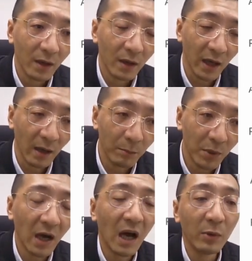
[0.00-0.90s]
can
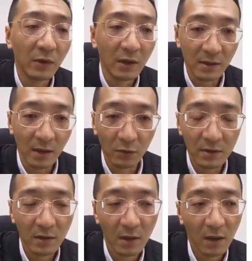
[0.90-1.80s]
pick up the
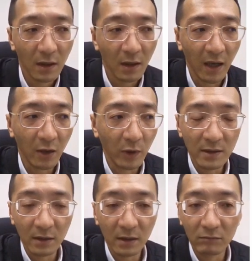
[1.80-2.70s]
skills like
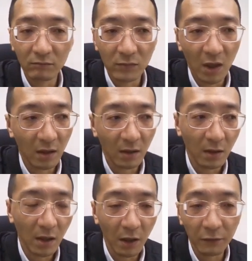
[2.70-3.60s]
within
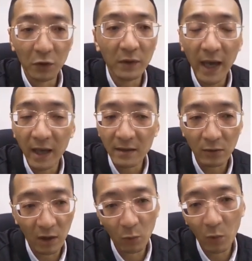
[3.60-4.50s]
a few days
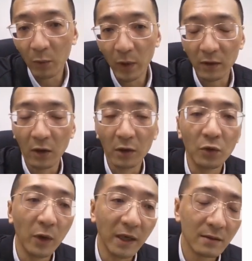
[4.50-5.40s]
or 1 week or
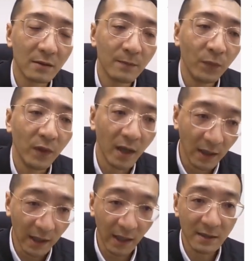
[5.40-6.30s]
2 weeks. Then
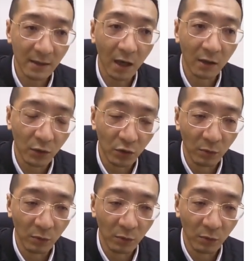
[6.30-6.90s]
they can start to